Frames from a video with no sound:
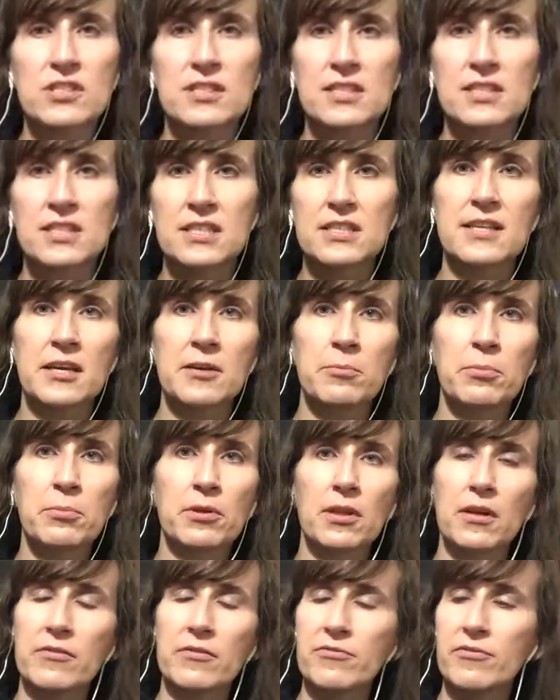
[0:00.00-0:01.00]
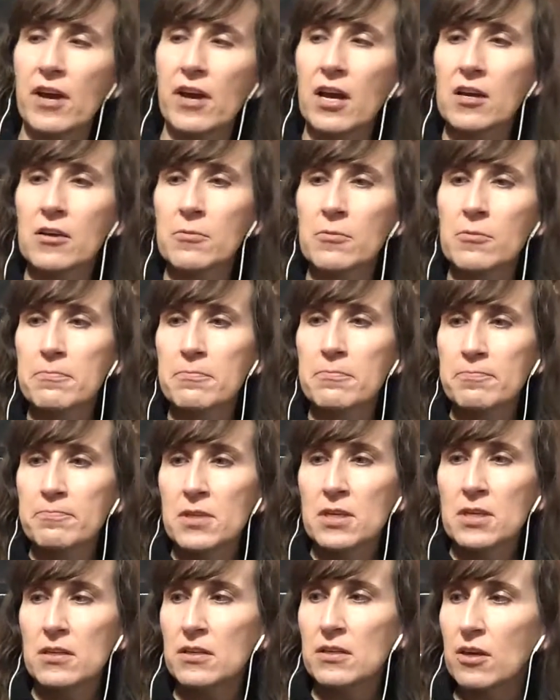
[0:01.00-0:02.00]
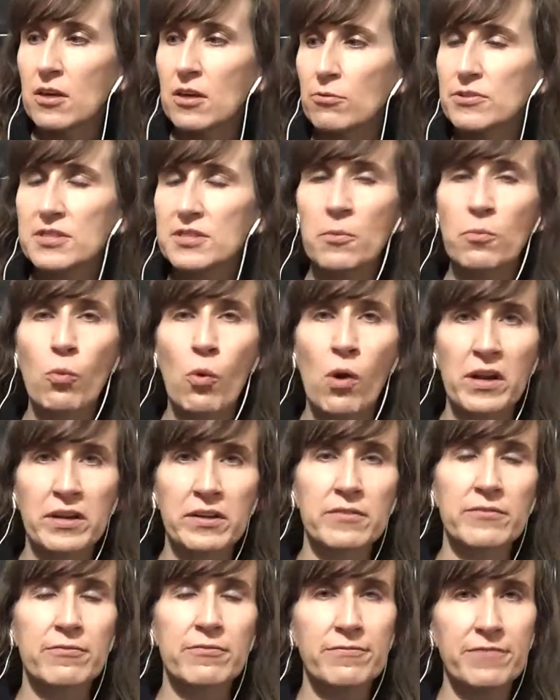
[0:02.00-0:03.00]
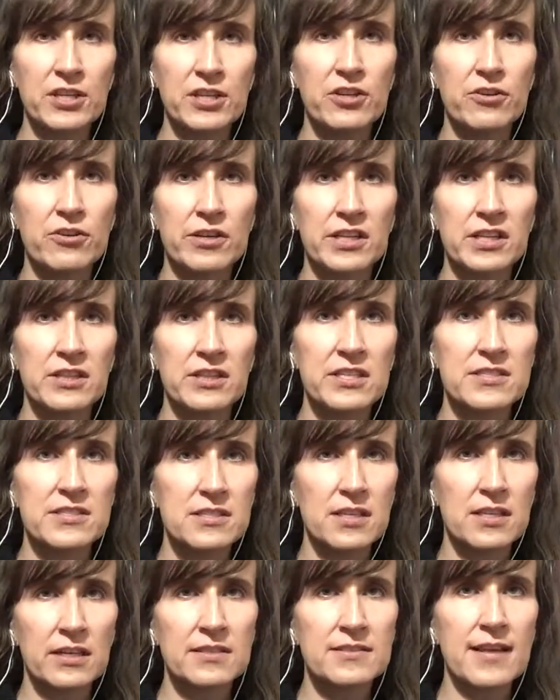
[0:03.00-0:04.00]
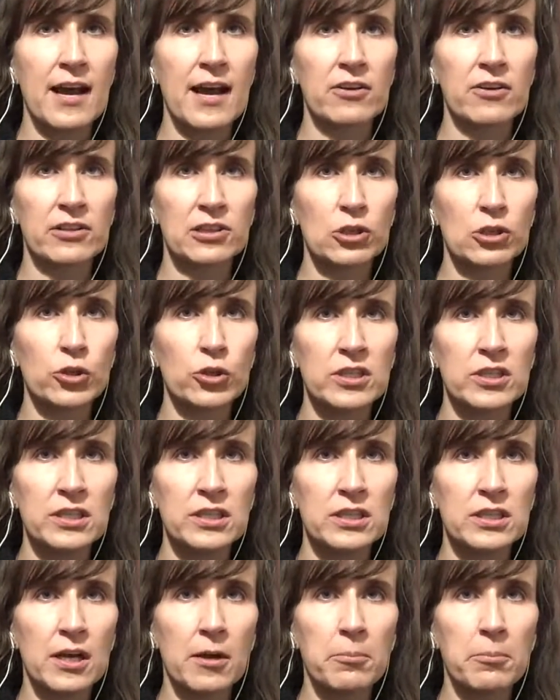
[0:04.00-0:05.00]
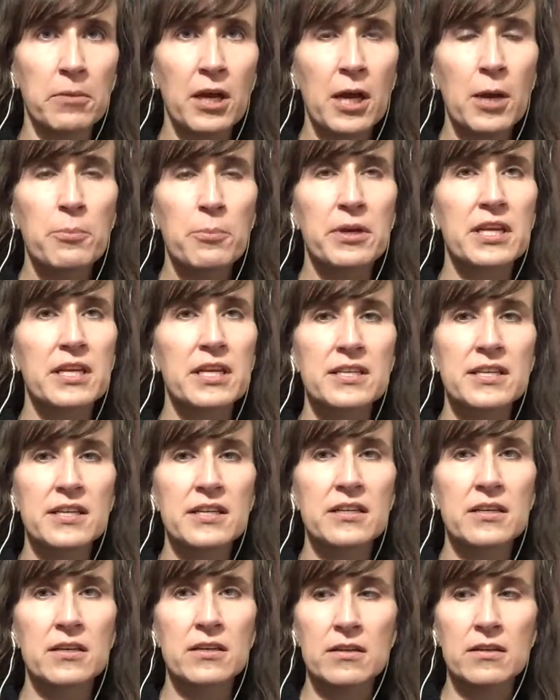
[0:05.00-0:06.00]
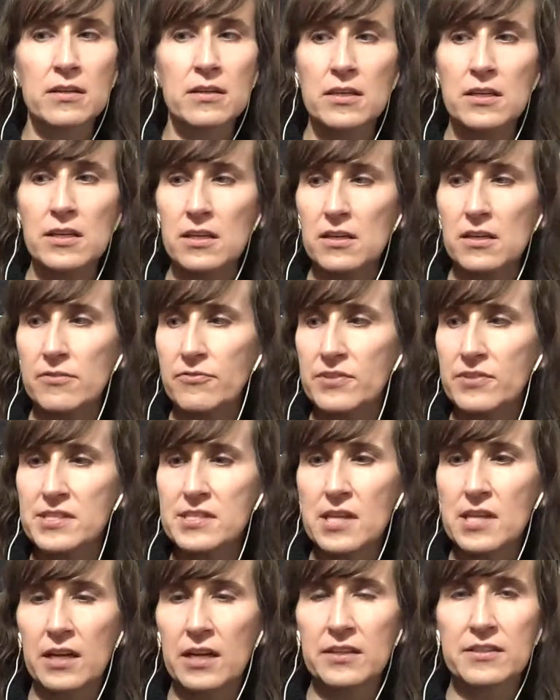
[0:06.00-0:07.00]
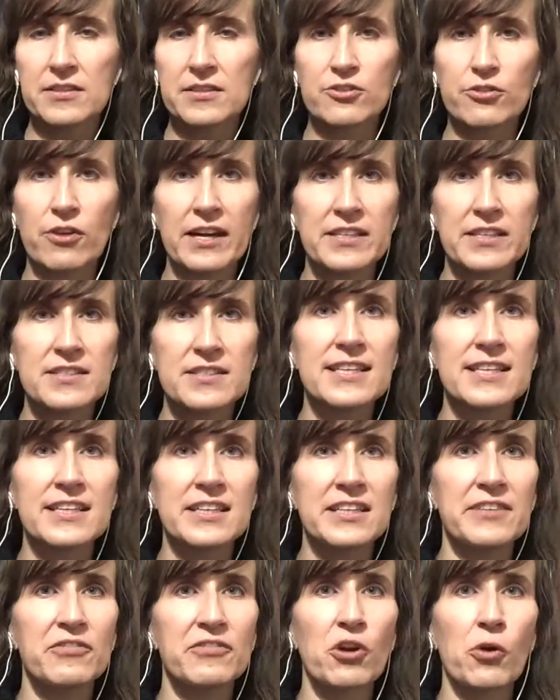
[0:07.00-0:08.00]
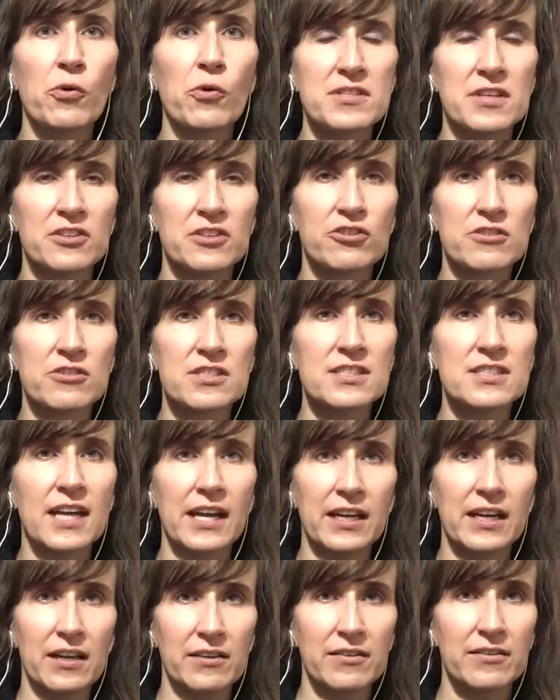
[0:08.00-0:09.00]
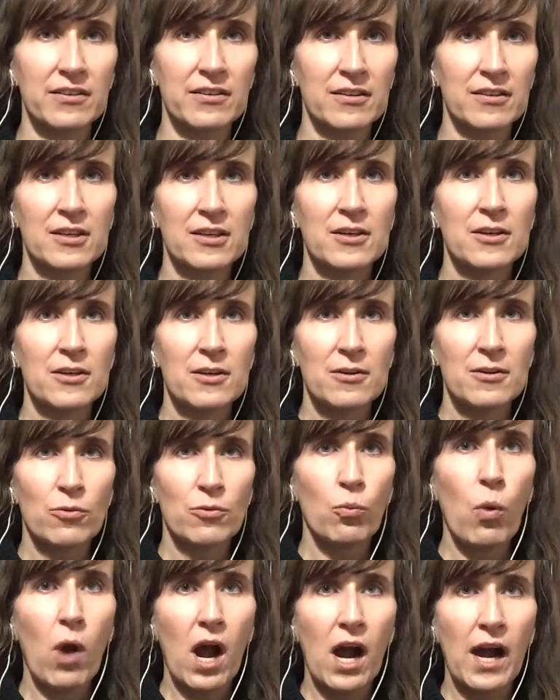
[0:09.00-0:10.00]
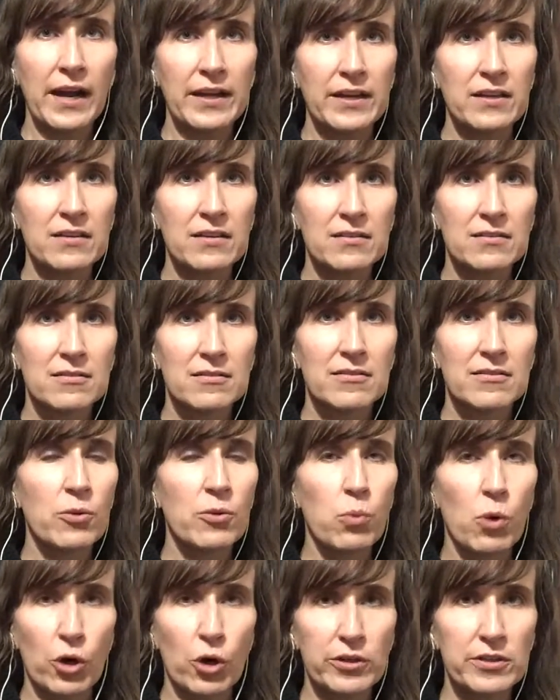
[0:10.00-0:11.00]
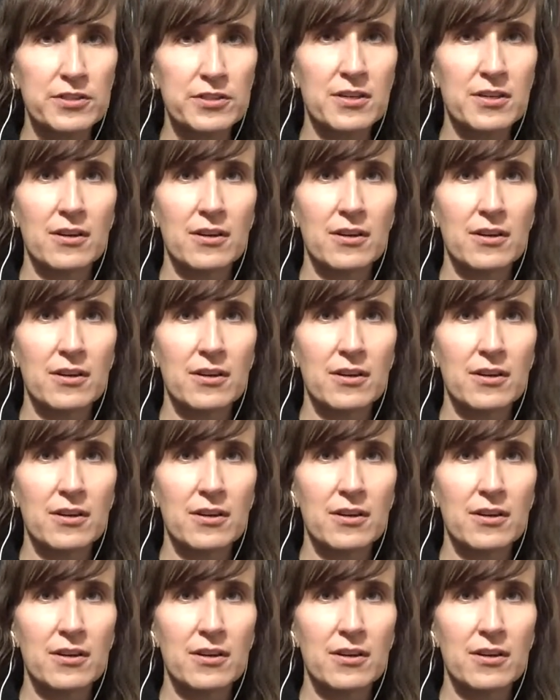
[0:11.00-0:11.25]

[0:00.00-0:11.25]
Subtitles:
an example of, someone figuring these things out and learning them, but he even said in his writings, he didn't even always understand why they worked